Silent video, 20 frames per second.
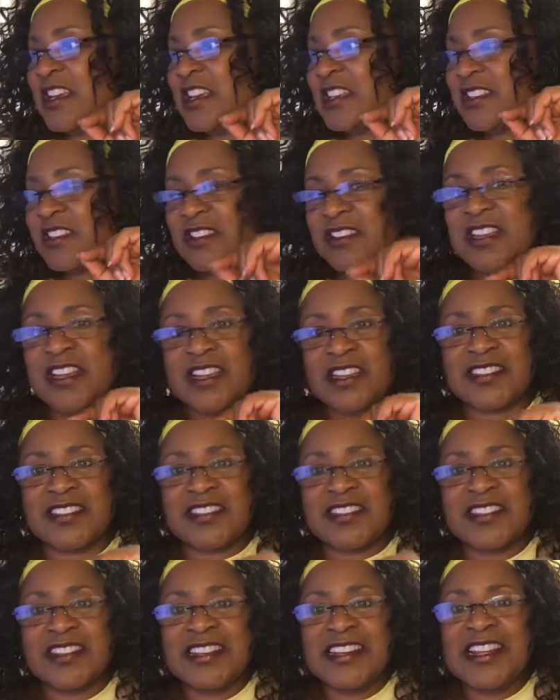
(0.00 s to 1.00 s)
six.
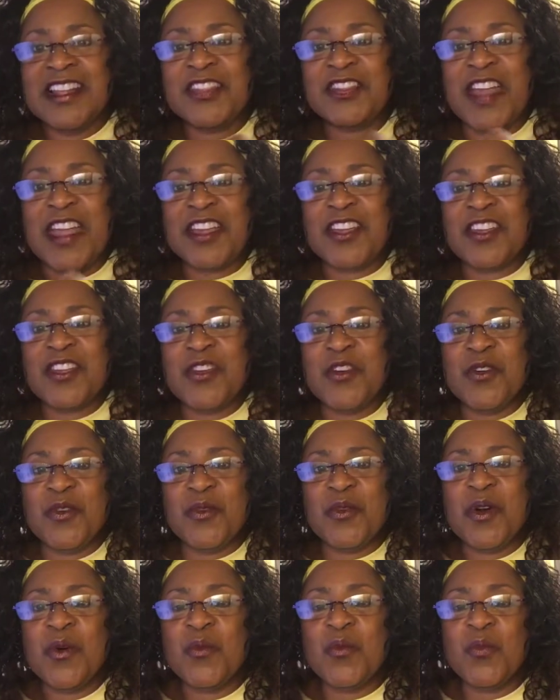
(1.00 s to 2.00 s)
Thank
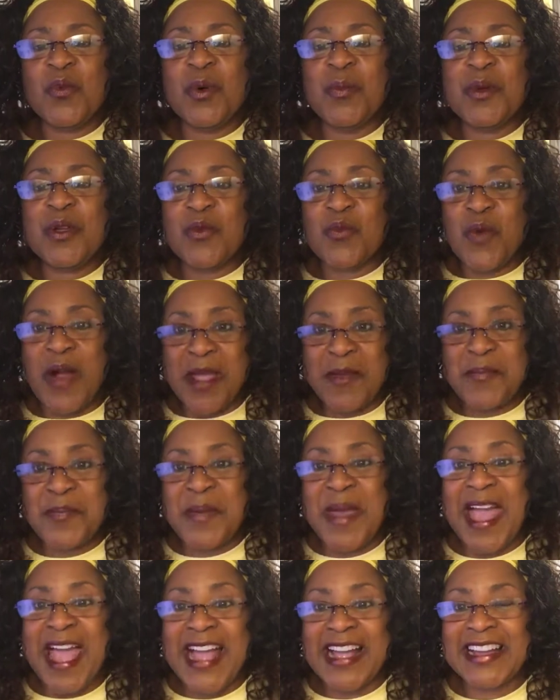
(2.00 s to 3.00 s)
you. We'll be right
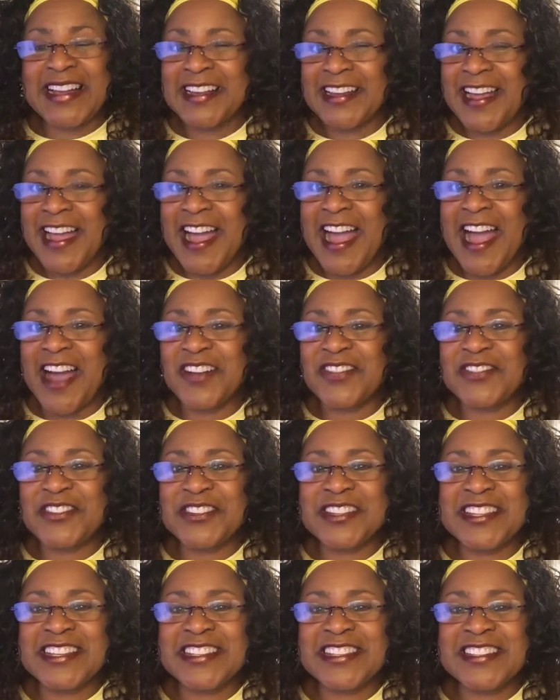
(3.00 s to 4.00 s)
back after
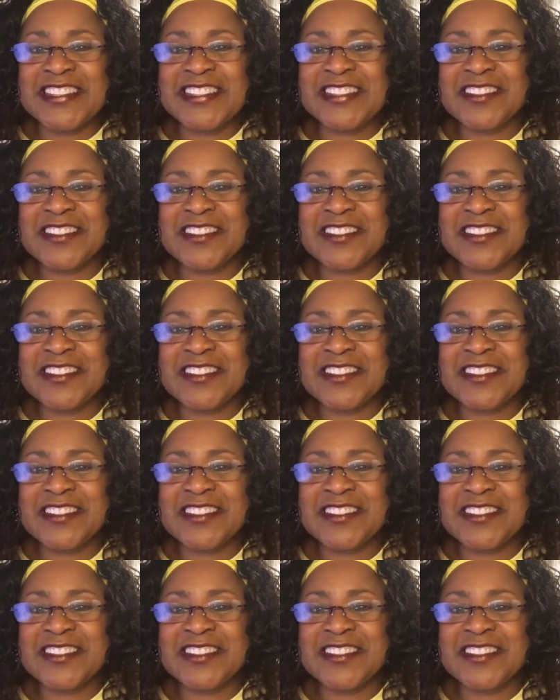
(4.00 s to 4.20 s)
this.